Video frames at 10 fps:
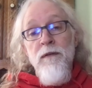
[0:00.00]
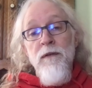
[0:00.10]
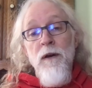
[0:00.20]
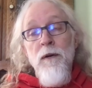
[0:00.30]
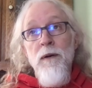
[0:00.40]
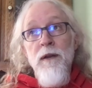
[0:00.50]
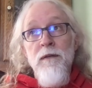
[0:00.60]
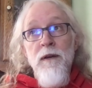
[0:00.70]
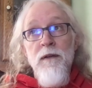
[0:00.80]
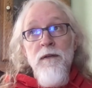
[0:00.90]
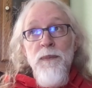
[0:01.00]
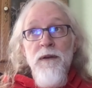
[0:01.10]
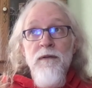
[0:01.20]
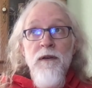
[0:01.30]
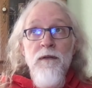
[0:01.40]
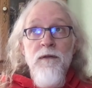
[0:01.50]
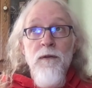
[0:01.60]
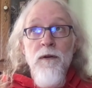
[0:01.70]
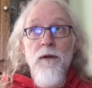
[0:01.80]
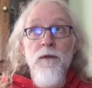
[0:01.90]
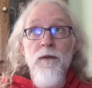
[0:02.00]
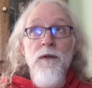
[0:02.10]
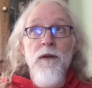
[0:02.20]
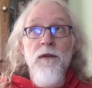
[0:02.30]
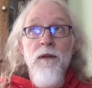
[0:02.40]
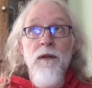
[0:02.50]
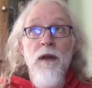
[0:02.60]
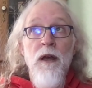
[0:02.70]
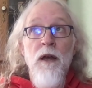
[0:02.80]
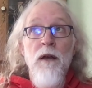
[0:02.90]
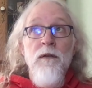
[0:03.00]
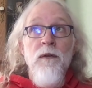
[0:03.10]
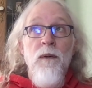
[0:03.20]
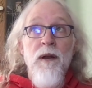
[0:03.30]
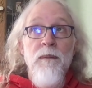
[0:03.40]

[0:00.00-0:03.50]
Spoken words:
So it's a piece of historical fiction. So what I'm